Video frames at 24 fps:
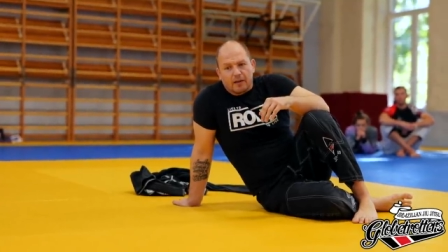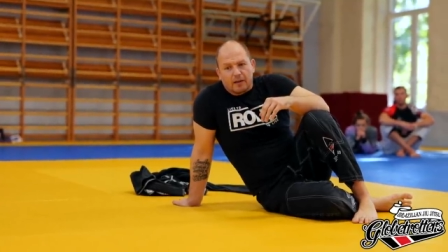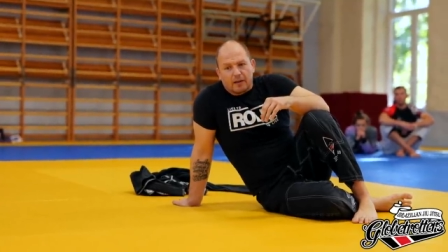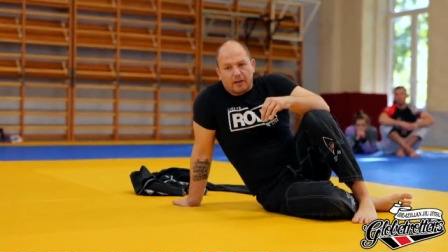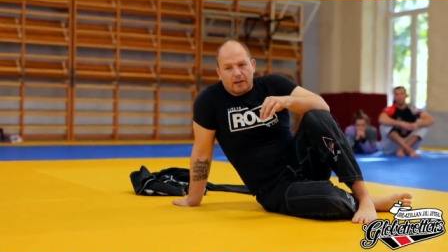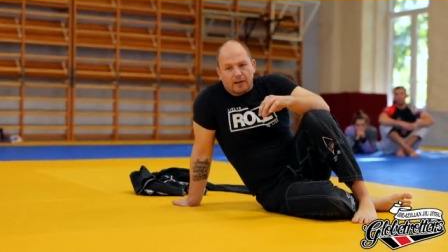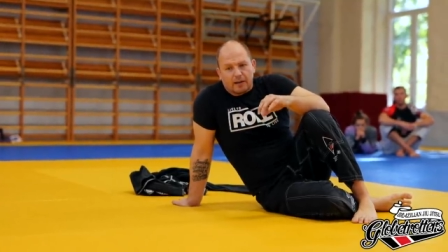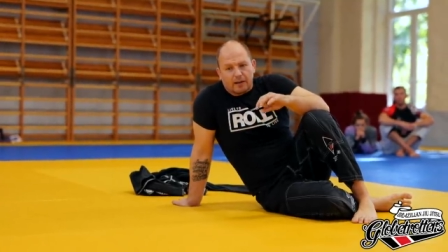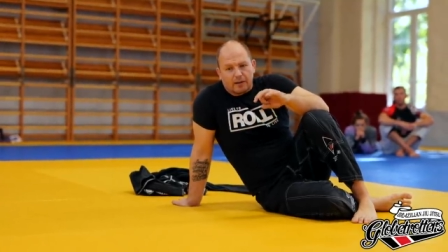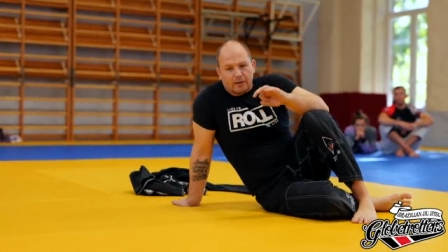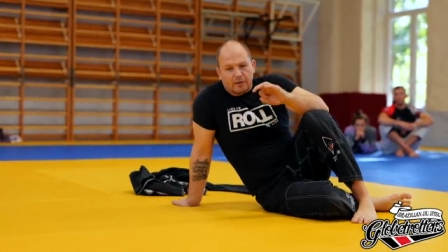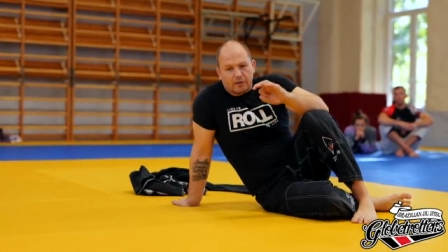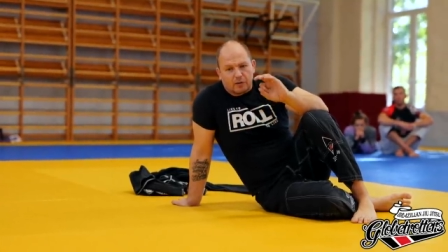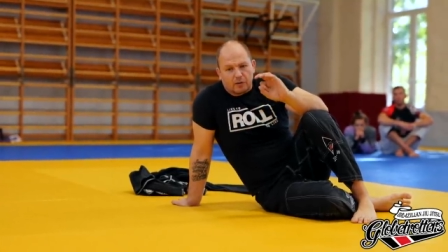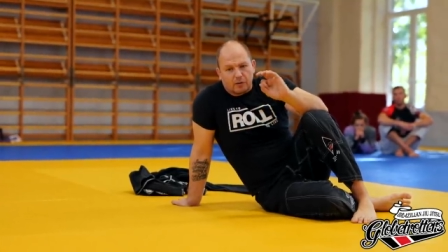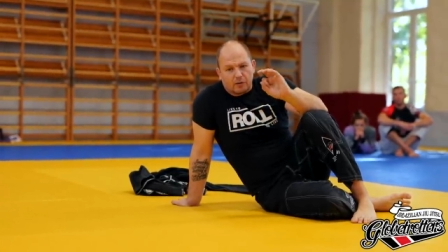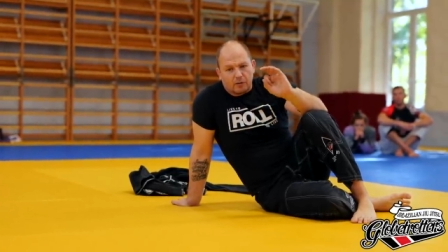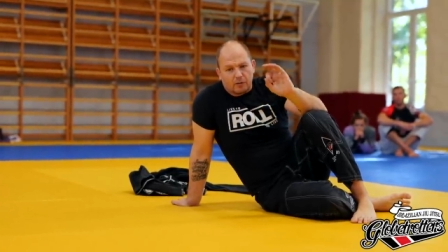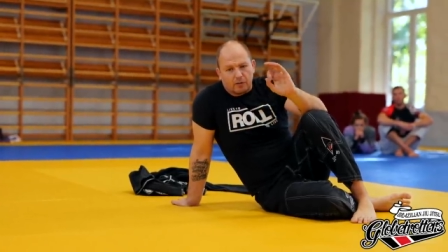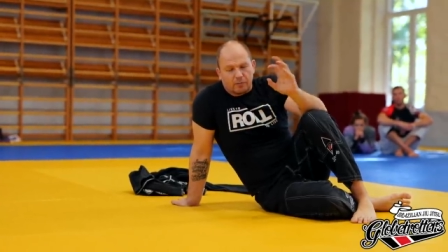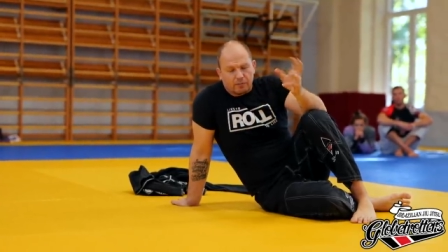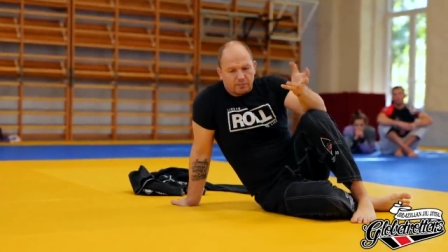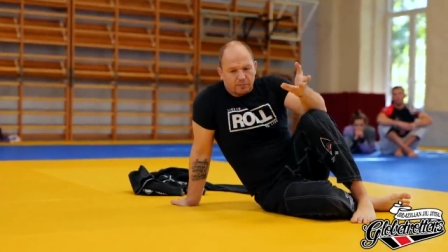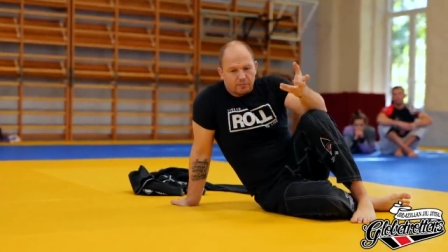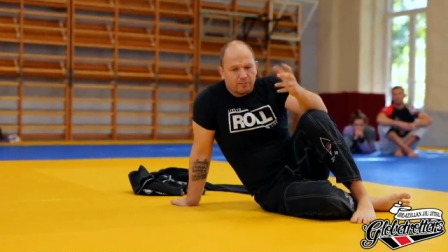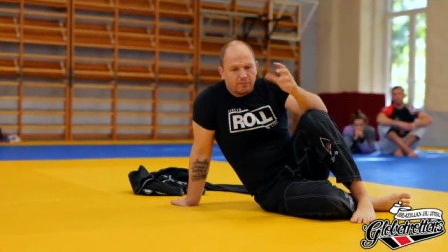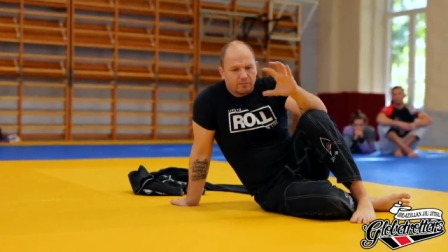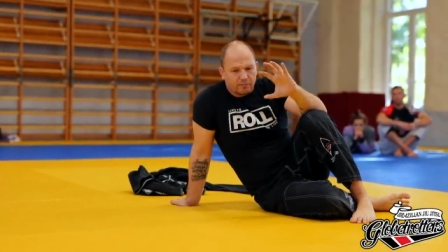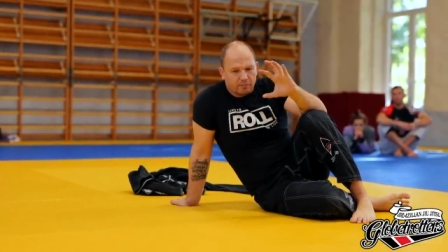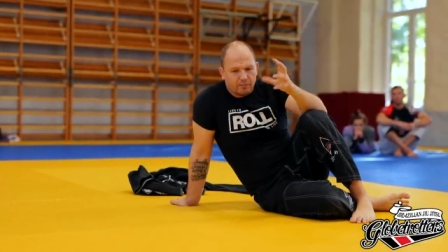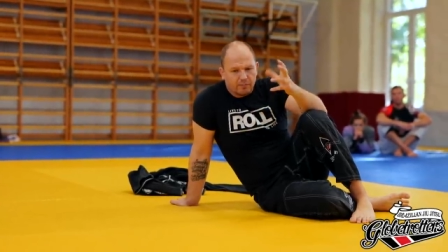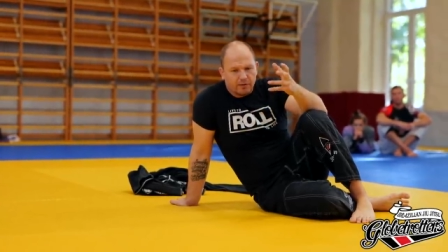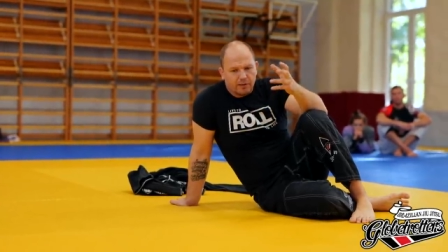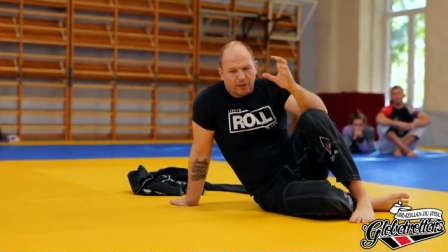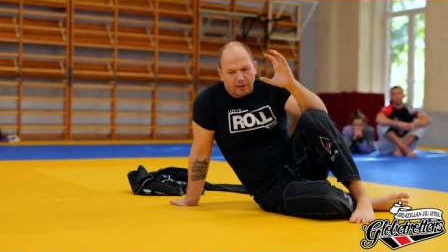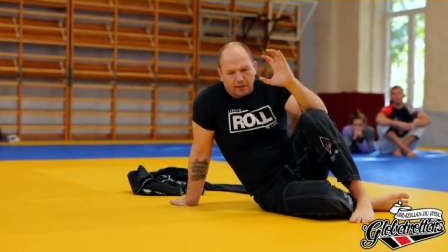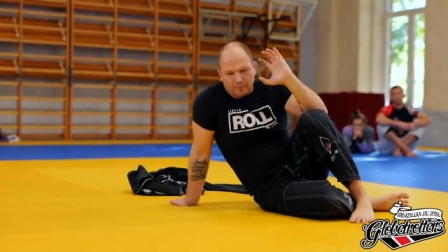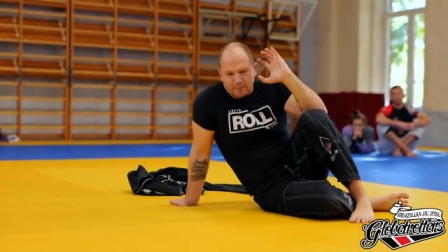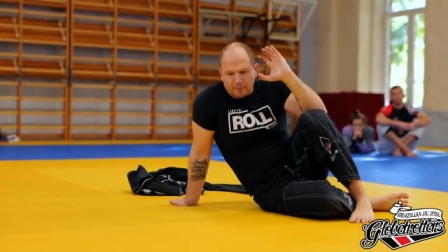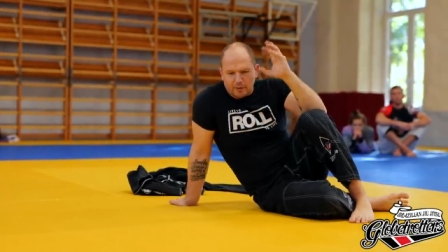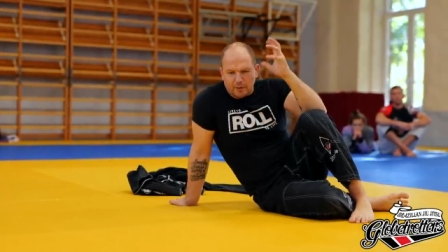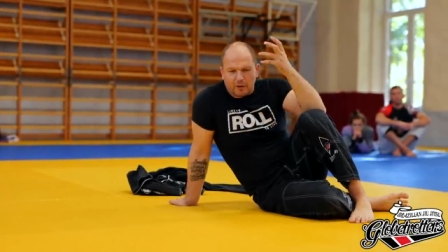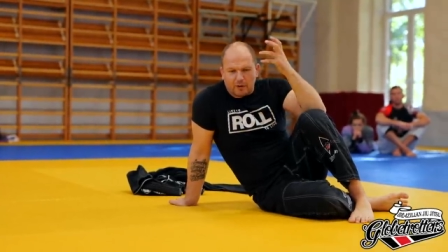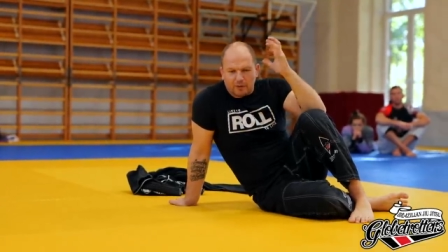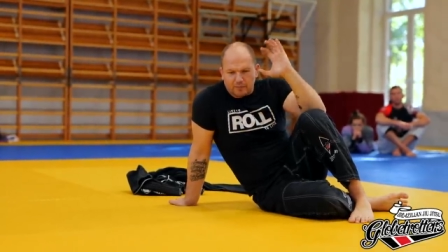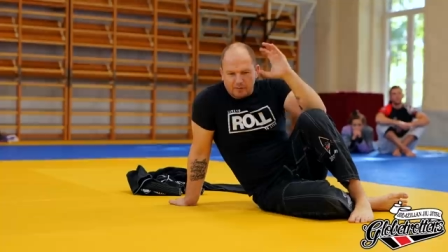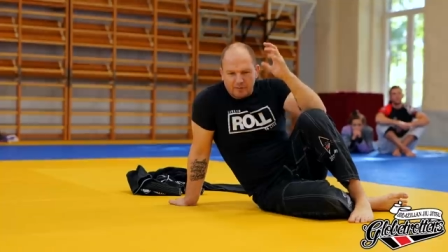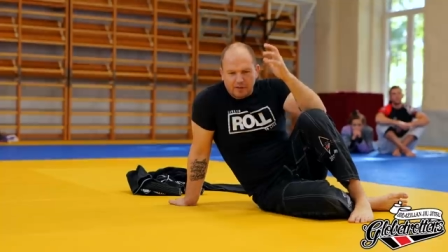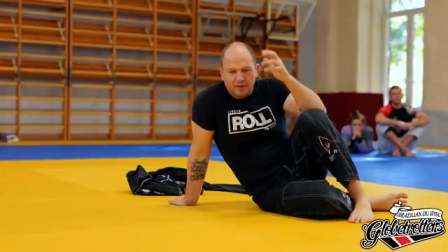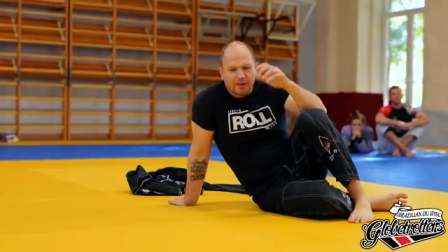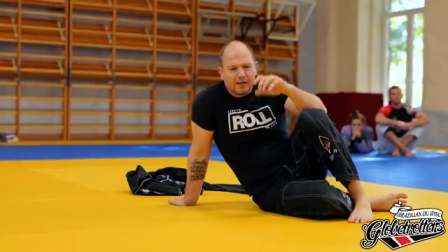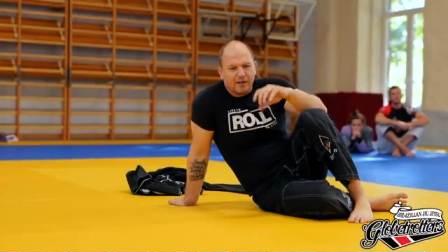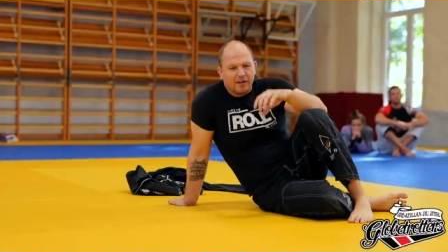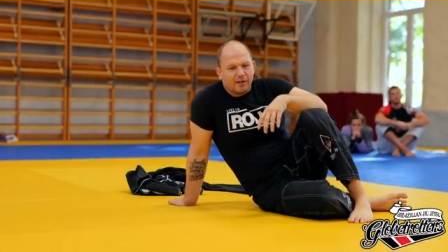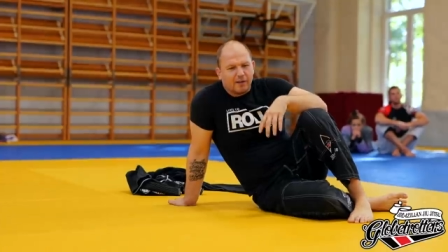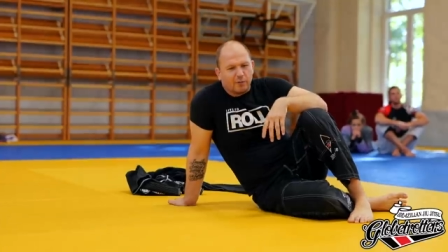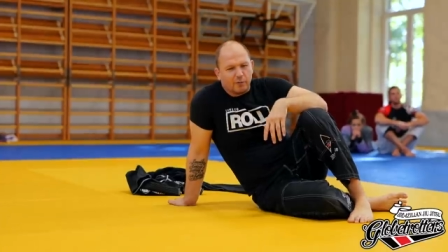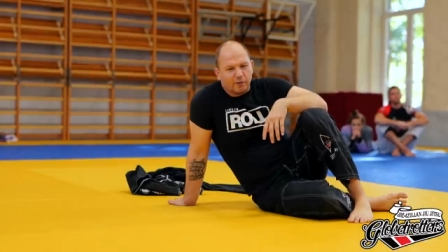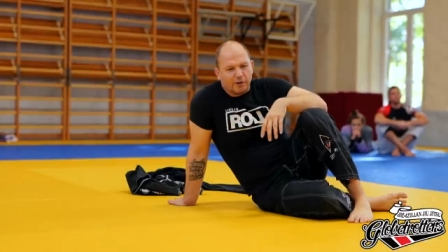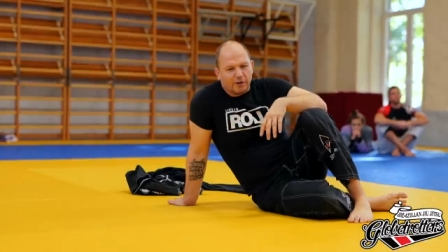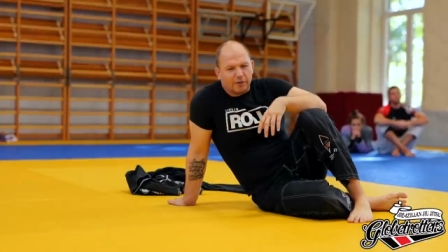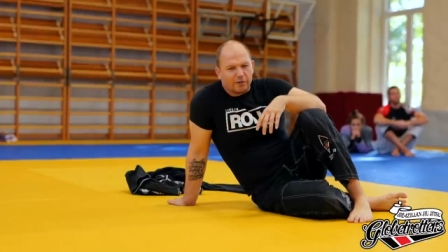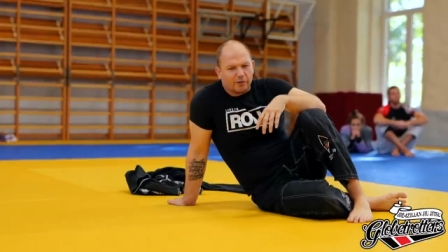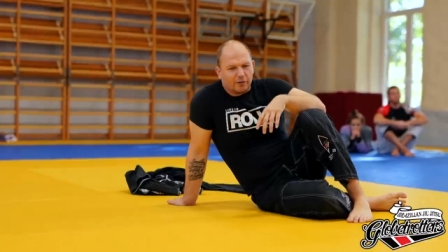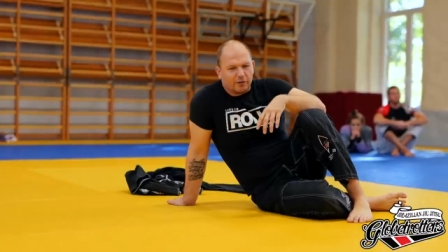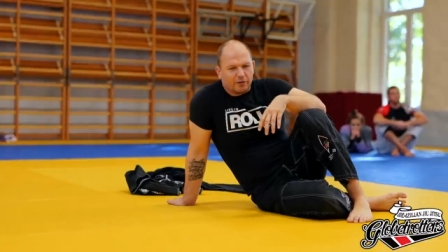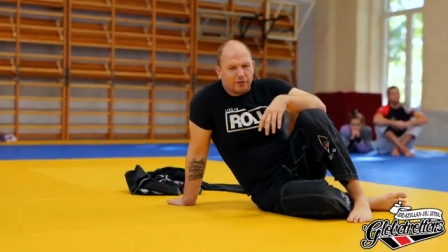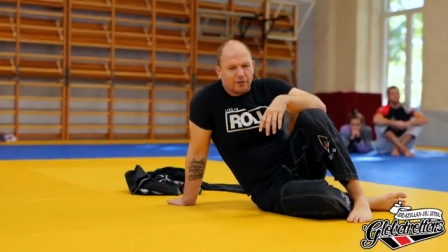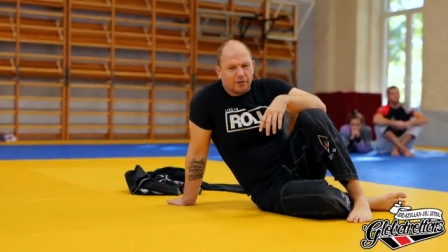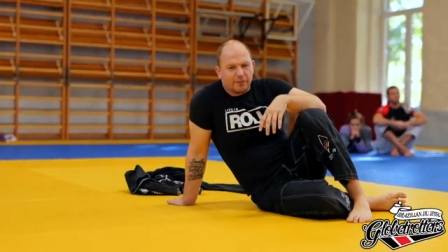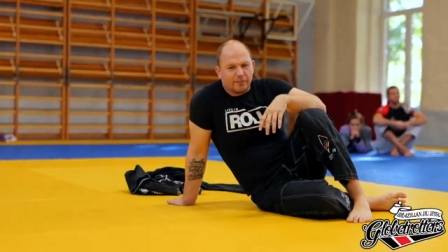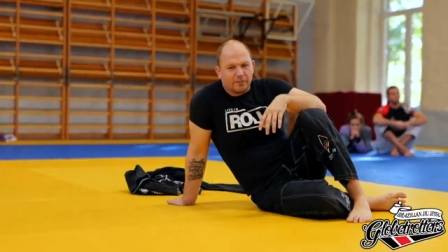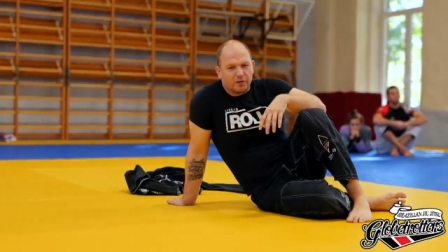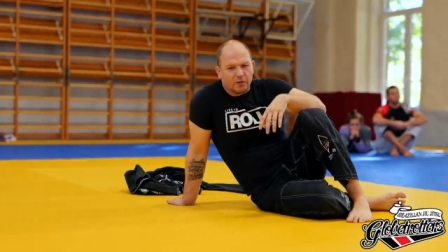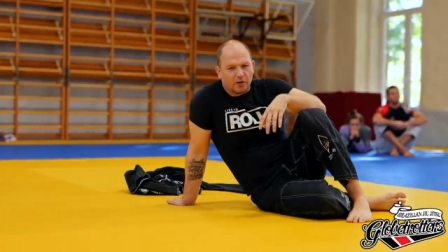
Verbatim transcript: uh, so uh, you know, weird thoughts.